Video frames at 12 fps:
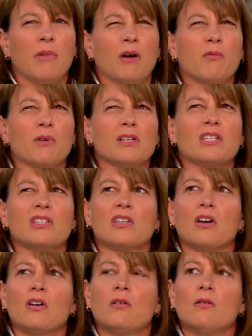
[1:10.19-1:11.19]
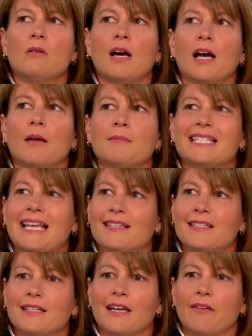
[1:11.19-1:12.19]
But we're so um,
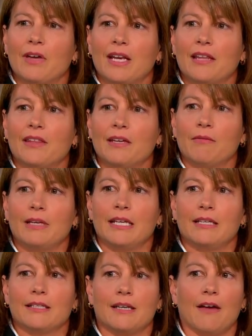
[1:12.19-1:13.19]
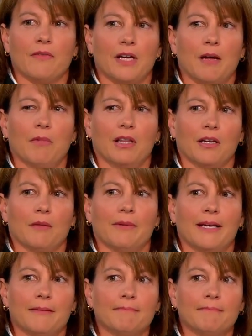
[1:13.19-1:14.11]
sensitive, and I think we need to toughen up a little bit.